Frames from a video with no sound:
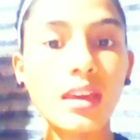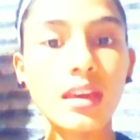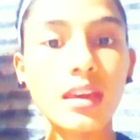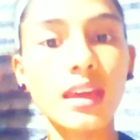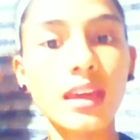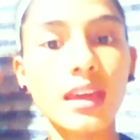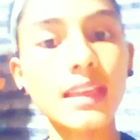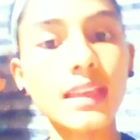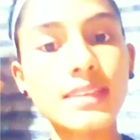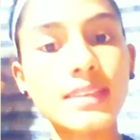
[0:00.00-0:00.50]

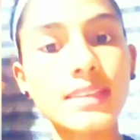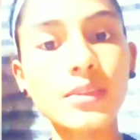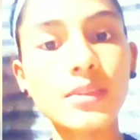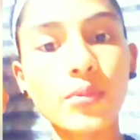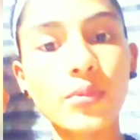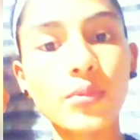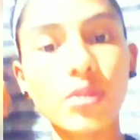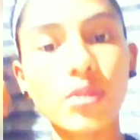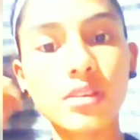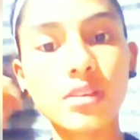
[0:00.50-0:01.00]
It is
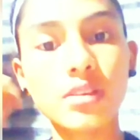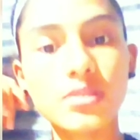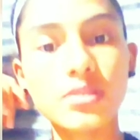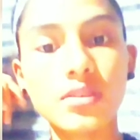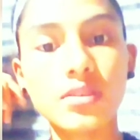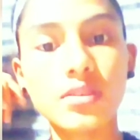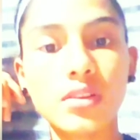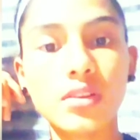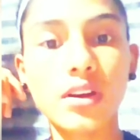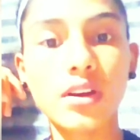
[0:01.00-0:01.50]
important to
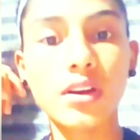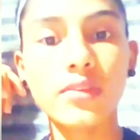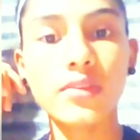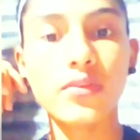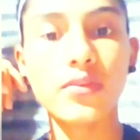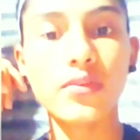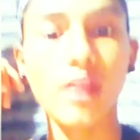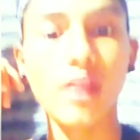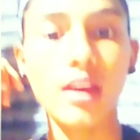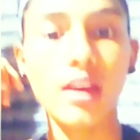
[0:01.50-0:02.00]

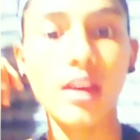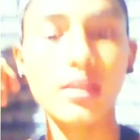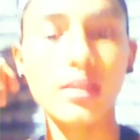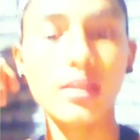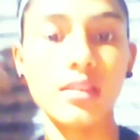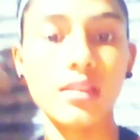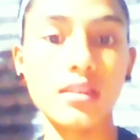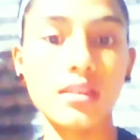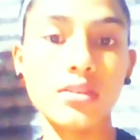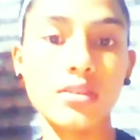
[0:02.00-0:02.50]
clarify that
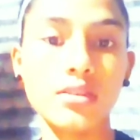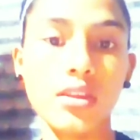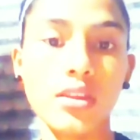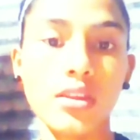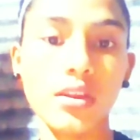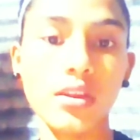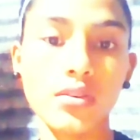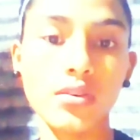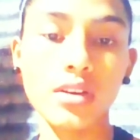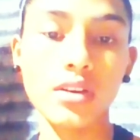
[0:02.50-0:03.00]
this
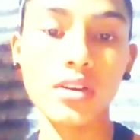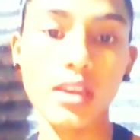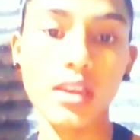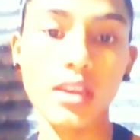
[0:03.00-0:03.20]
theory